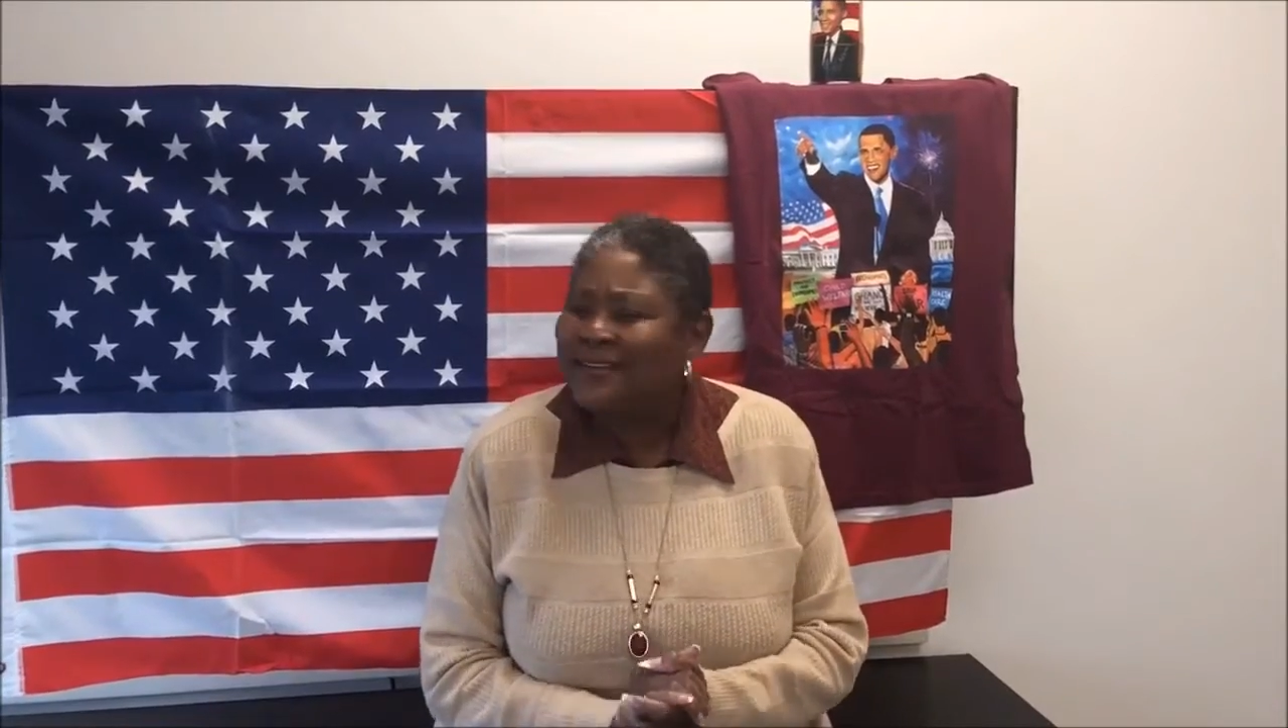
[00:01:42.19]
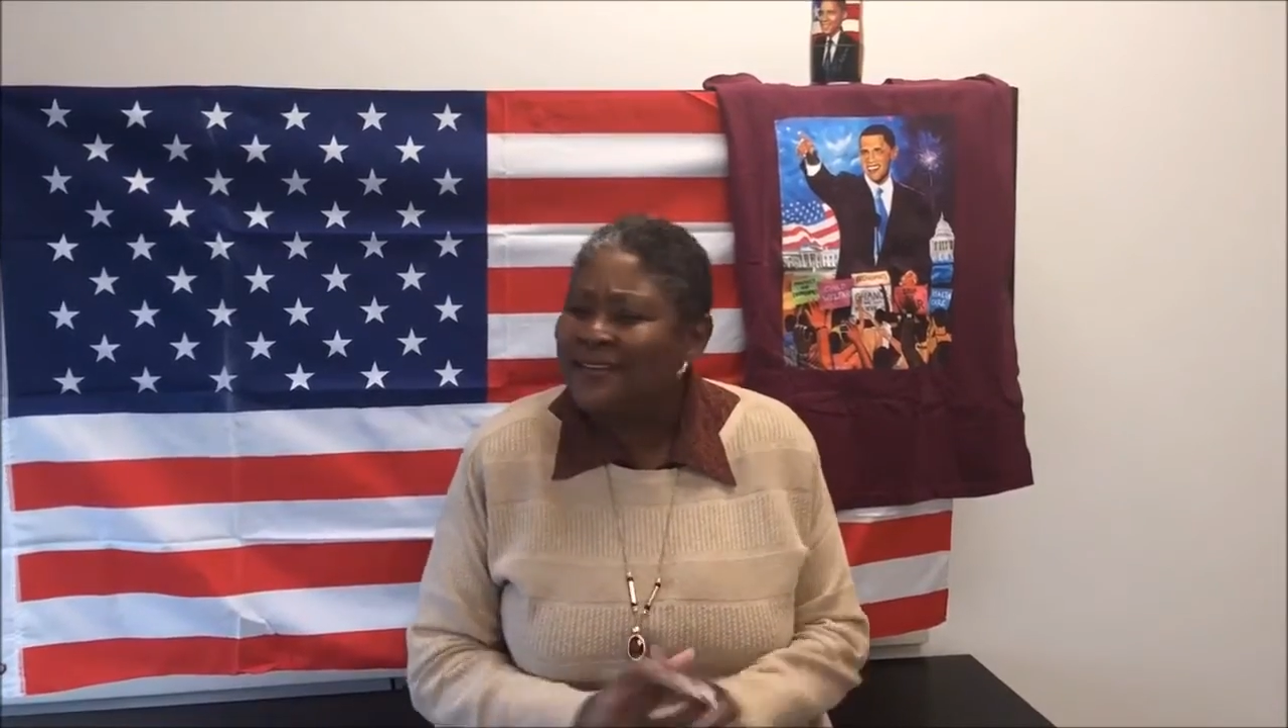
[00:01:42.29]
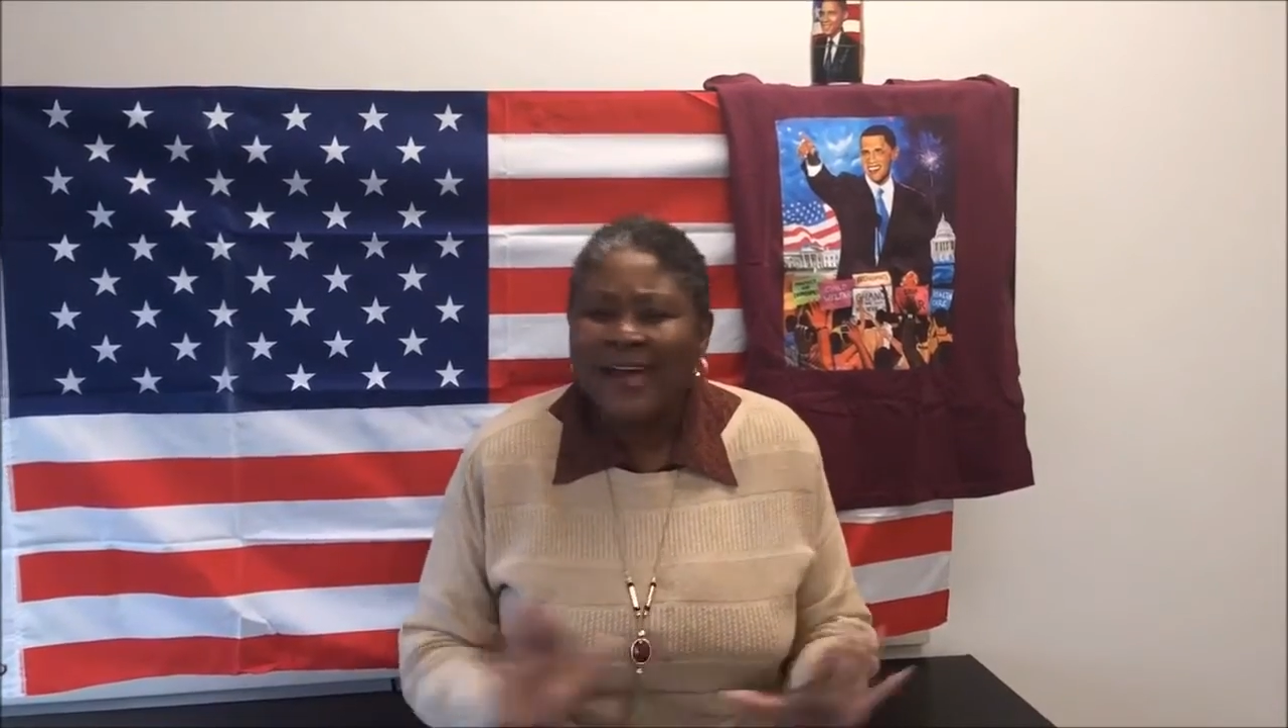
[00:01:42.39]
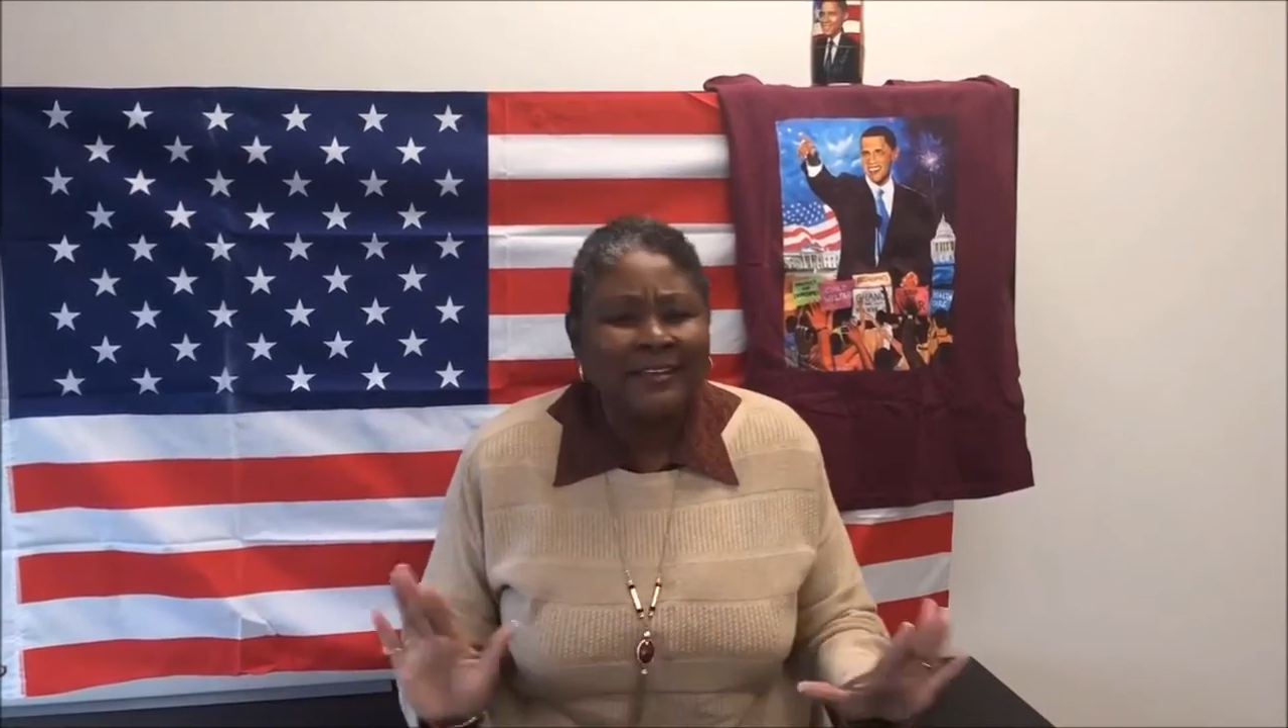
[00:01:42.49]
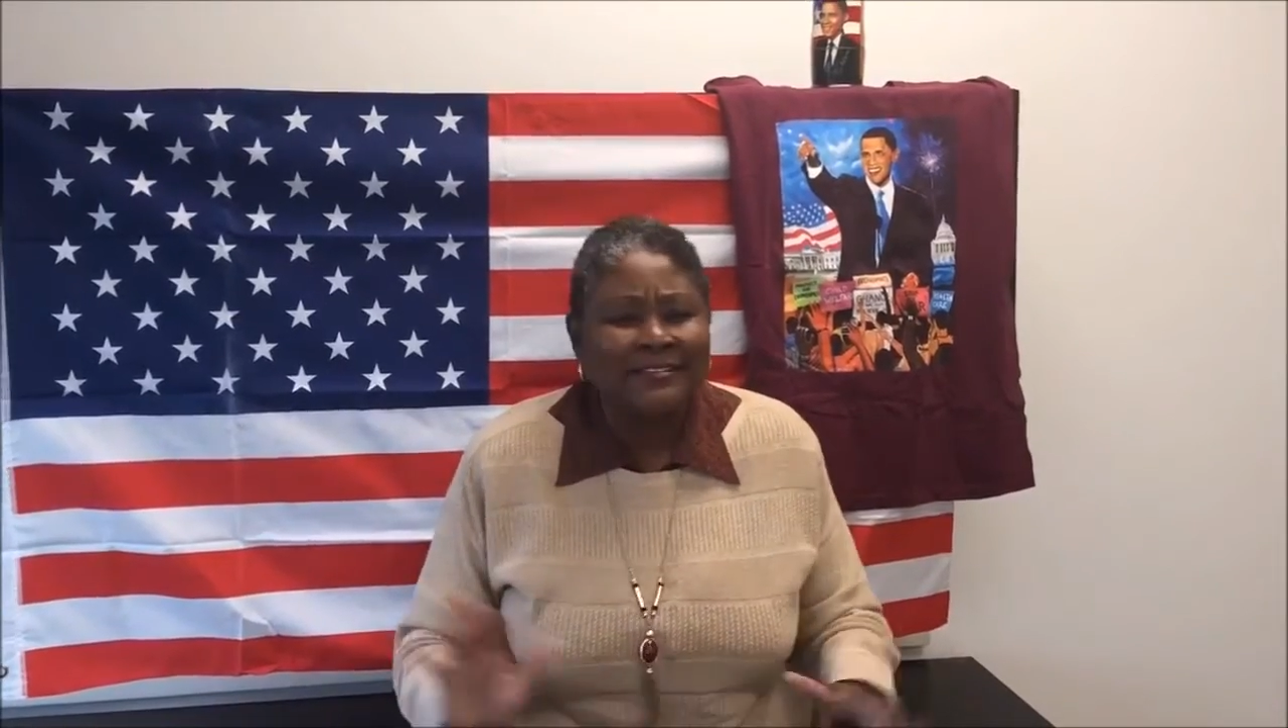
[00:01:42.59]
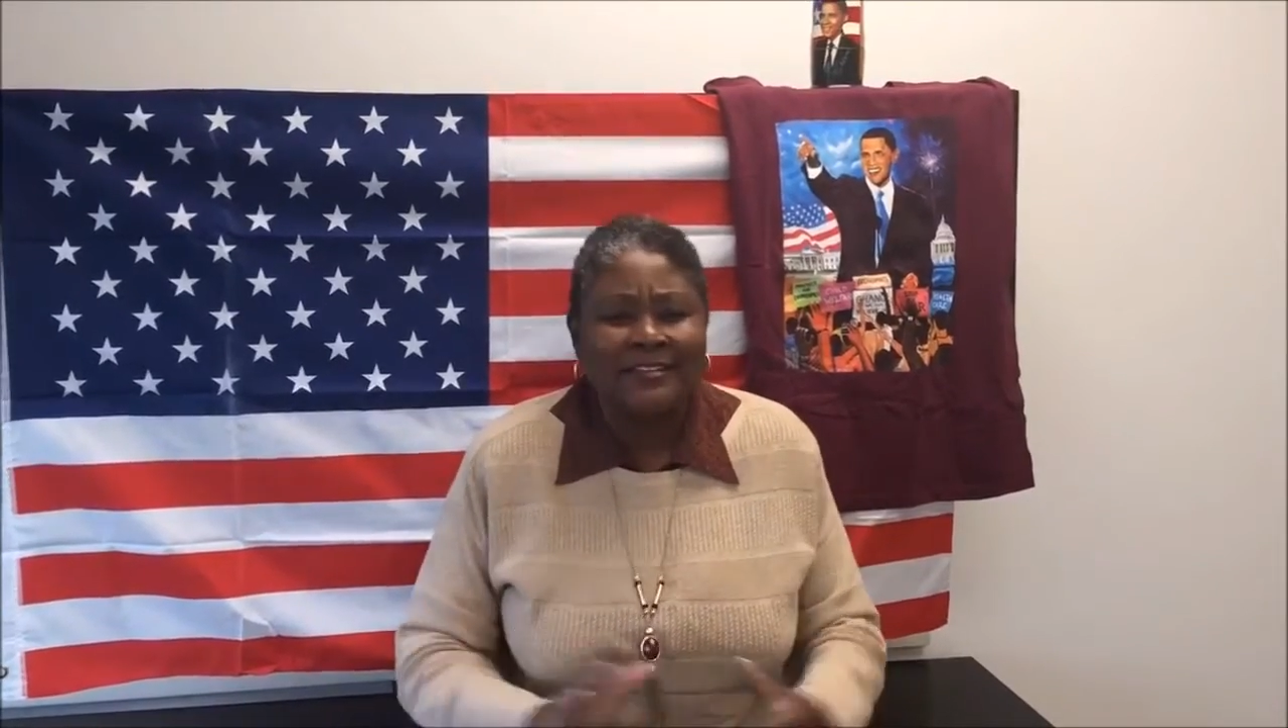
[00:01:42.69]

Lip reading: not